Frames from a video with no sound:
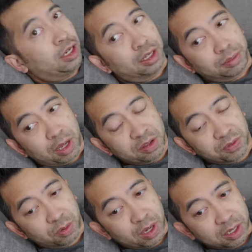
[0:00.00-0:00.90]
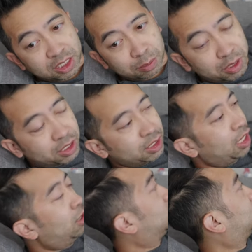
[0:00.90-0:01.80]
uh, I don't even know why I slept on this
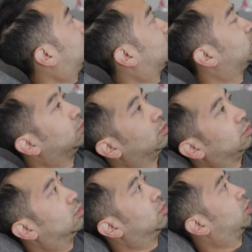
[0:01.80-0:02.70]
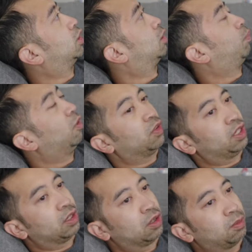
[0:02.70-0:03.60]
couch. Like, there's a
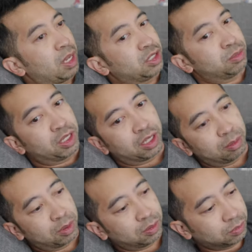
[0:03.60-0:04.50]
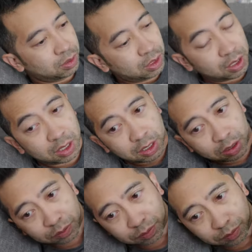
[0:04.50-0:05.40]
perfectly good bedroom right there, but
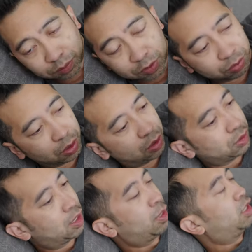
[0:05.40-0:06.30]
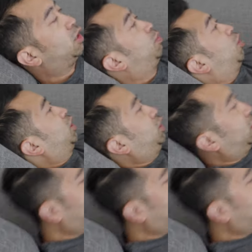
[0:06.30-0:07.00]
who knows? I'm not the smartest.